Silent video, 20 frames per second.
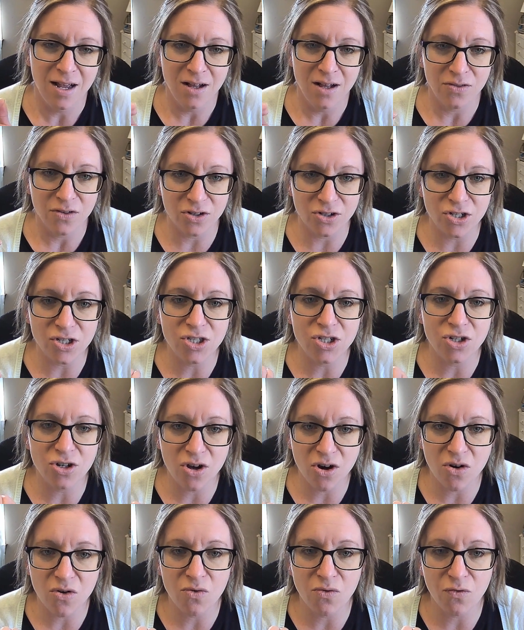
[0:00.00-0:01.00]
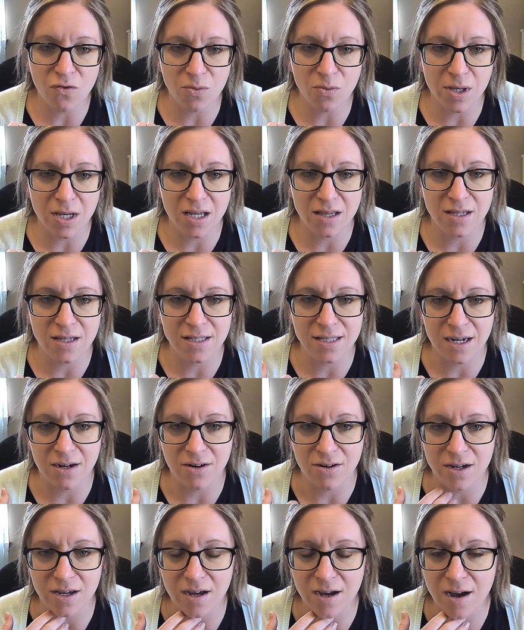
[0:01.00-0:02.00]
They're just known for being in this
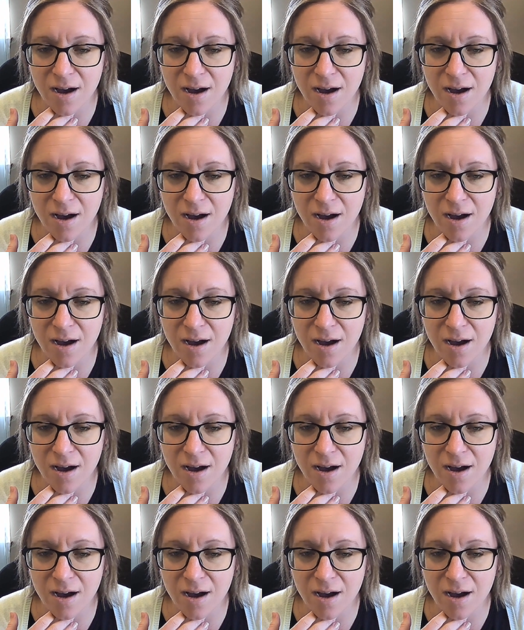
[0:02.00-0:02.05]
area.